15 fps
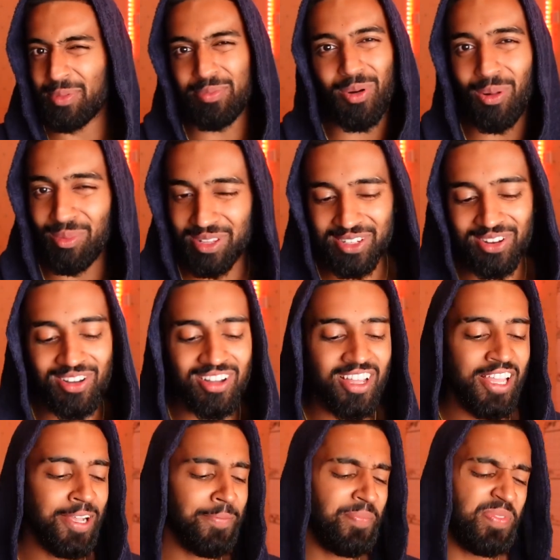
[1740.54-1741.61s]
but probably not.
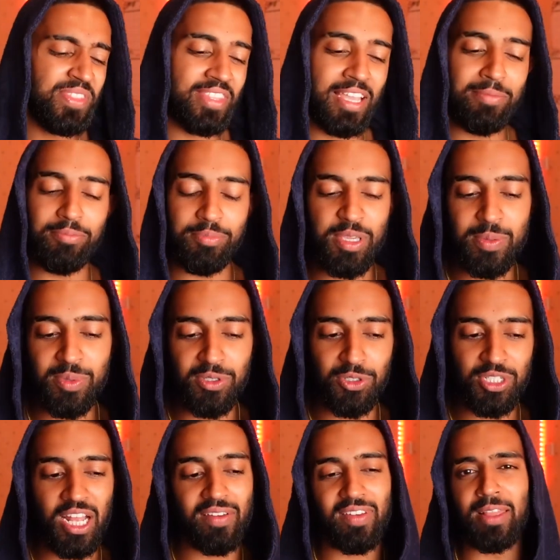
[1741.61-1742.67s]
Then people
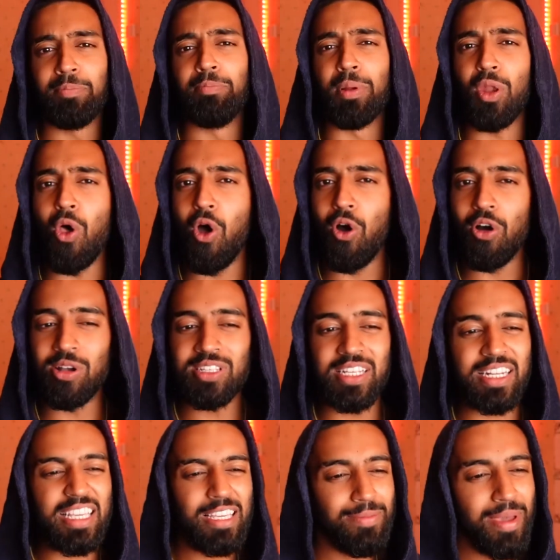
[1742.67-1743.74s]
used to have blogs
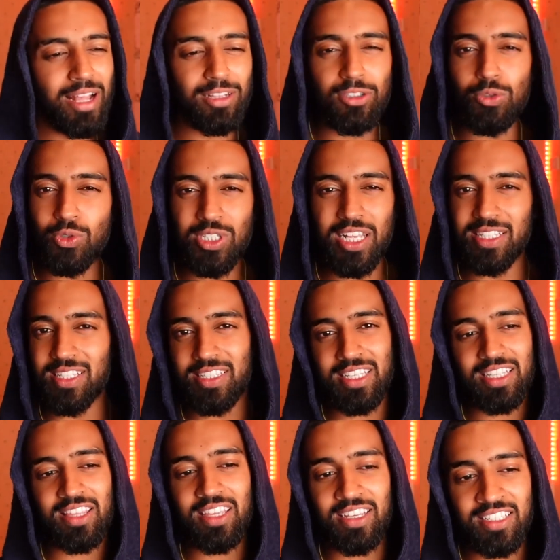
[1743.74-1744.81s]
and email newsletters
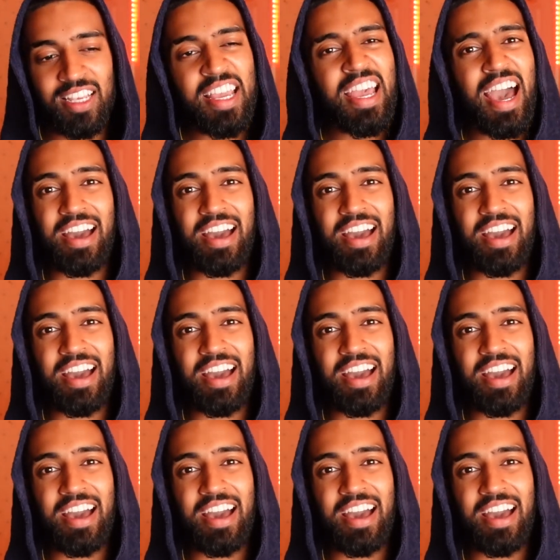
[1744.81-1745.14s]
and things.